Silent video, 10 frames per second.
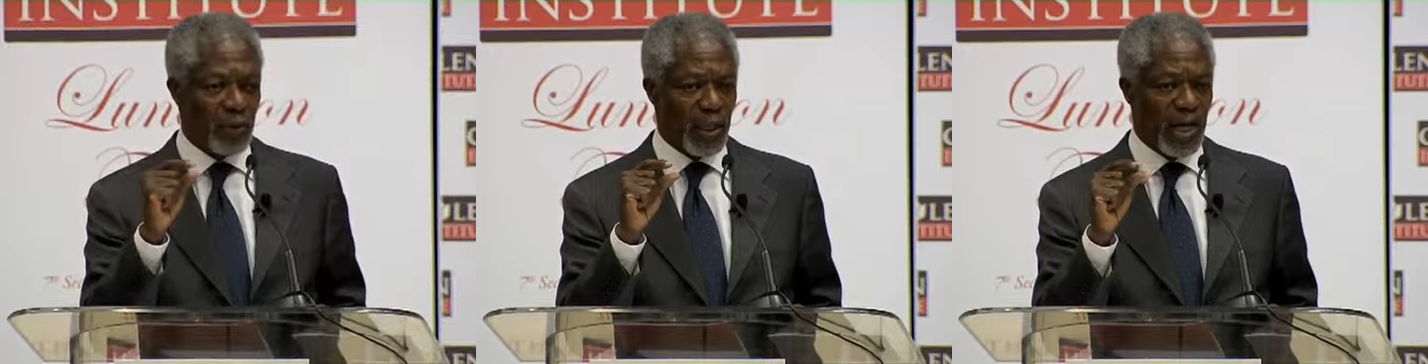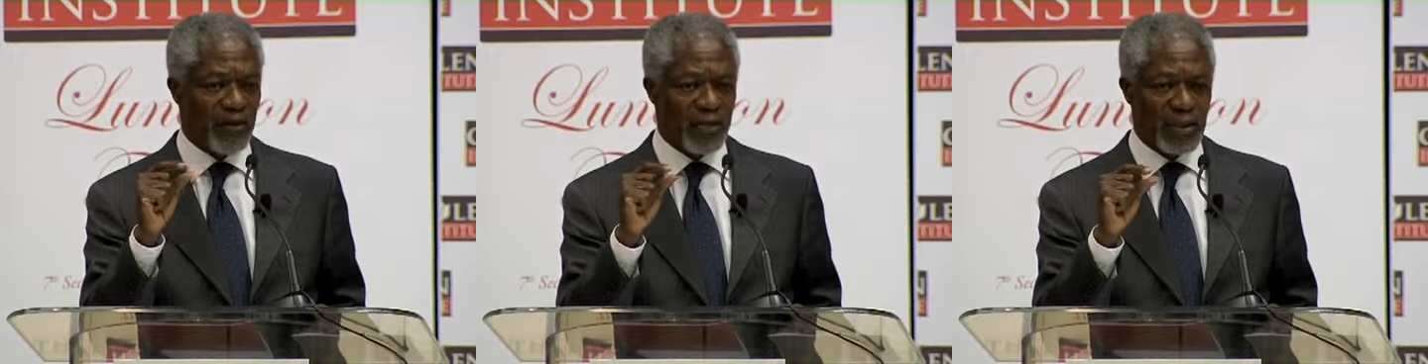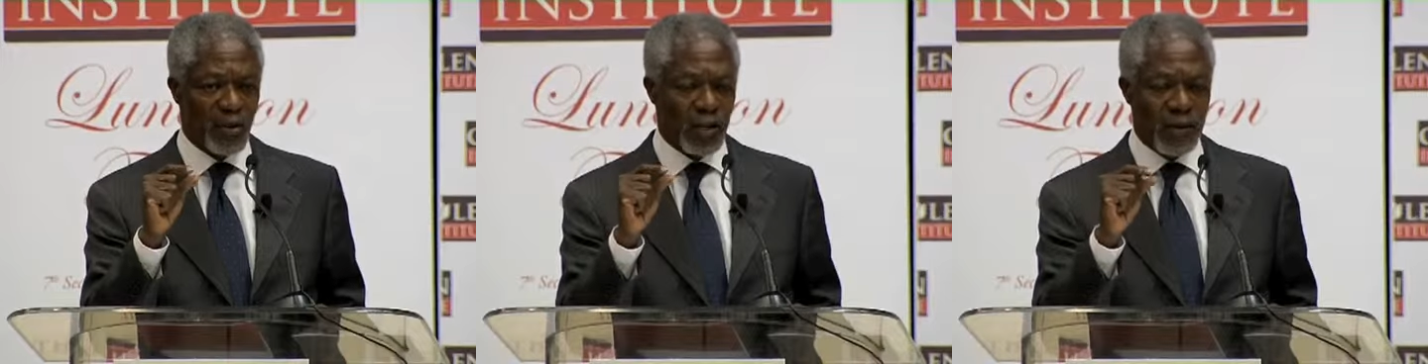We have it
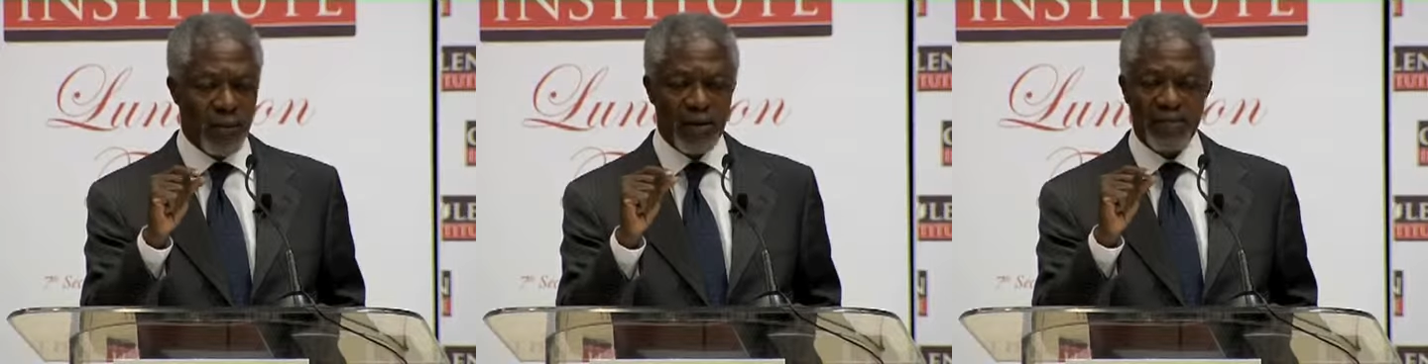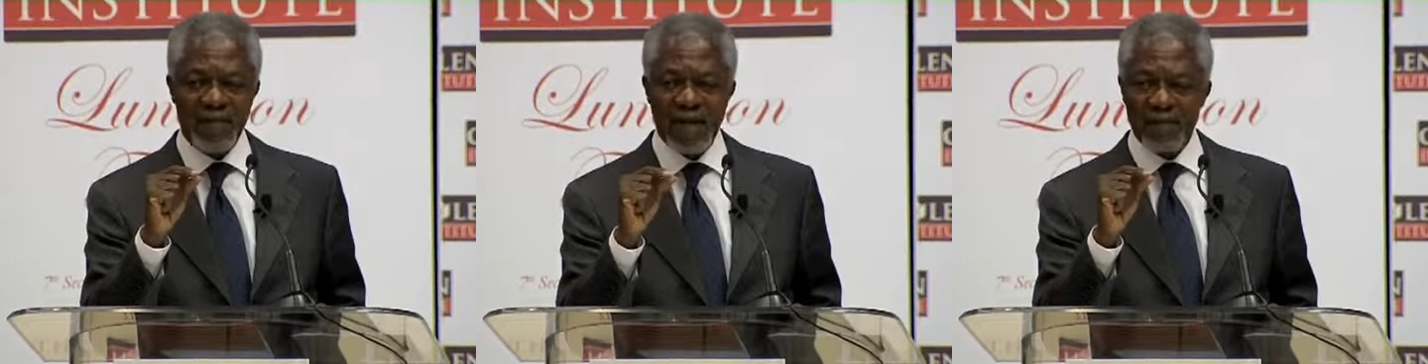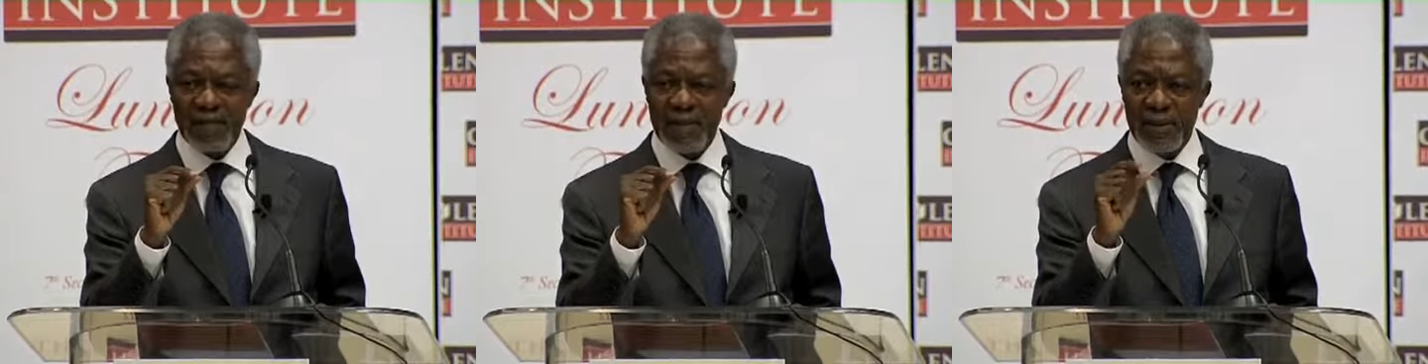in only about
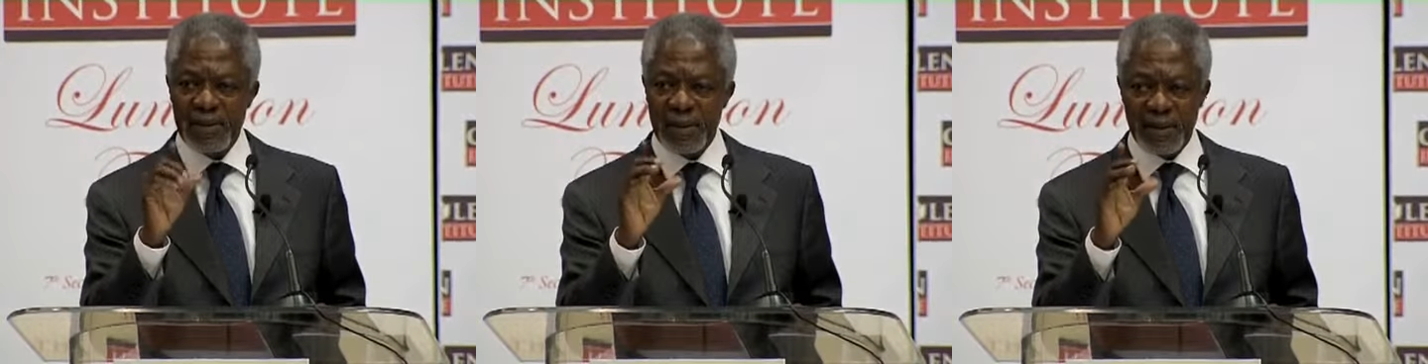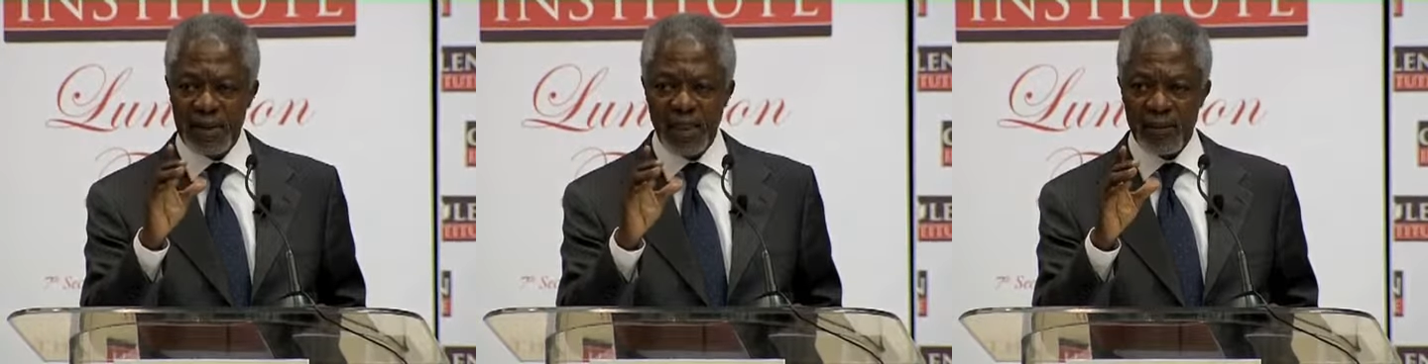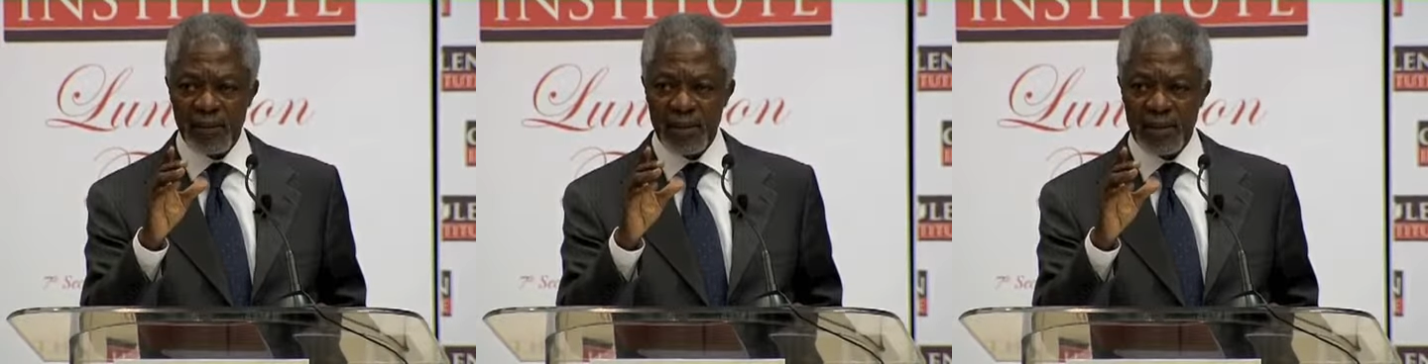5-6
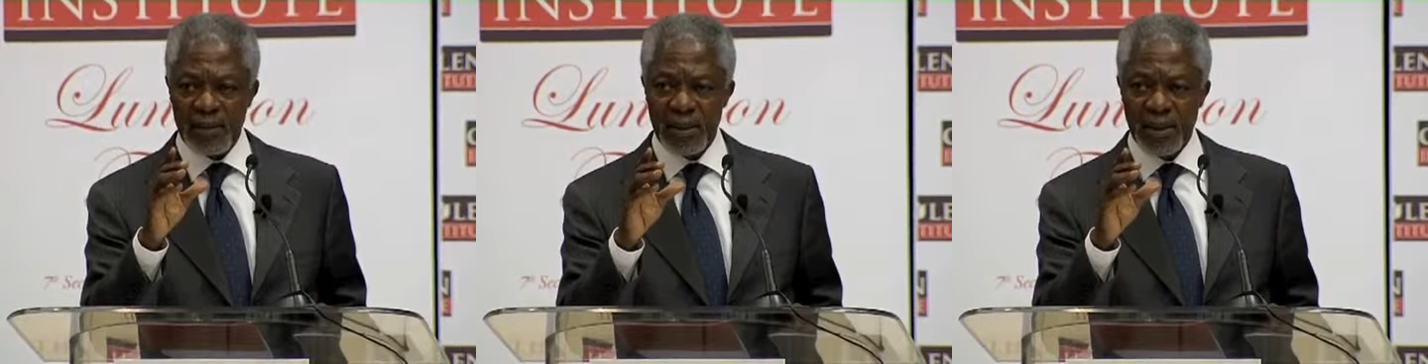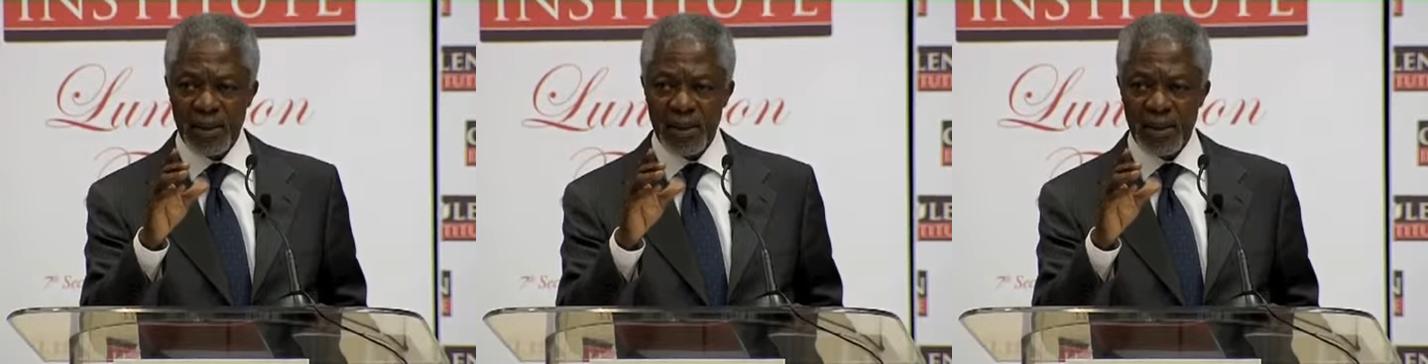countries.